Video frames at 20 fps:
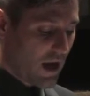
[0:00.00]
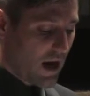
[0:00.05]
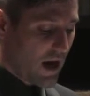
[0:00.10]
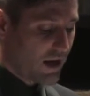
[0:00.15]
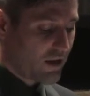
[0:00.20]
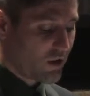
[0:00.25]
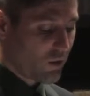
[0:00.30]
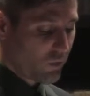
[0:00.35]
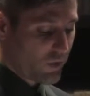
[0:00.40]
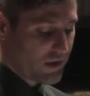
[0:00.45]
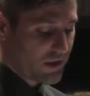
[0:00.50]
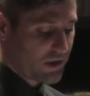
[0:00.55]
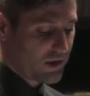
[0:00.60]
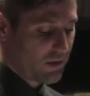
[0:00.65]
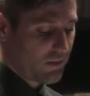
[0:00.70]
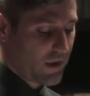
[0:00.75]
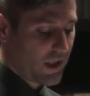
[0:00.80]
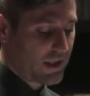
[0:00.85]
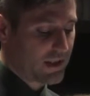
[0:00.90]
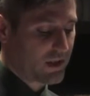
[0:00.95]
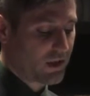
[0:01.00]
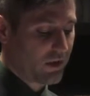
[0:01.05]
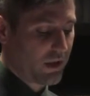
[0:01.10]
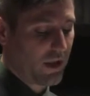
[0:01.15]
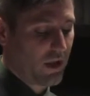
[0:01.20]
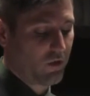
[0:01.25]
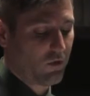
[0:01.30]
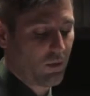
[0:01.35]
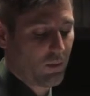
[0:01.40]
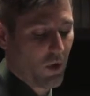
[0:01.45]
and the wisdom that is
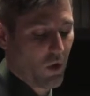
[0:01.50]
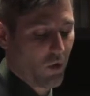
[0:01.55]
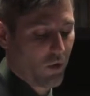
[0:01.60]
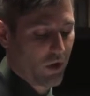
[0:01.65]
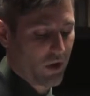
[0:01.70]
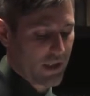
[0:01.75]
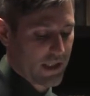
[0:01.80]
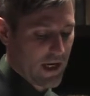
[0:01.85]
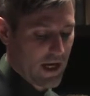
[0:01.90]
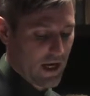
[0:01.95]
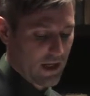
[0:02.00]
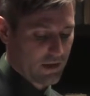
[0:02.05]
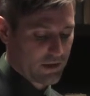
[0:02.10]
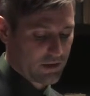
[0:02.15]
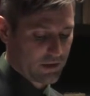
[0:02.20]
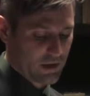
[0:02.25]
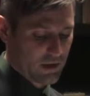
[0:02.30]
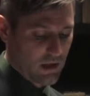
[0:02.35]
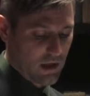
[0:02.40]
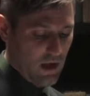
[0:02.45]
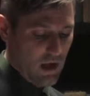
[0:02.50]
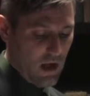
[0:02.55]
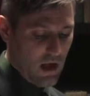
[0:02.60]
gleaned from older texts.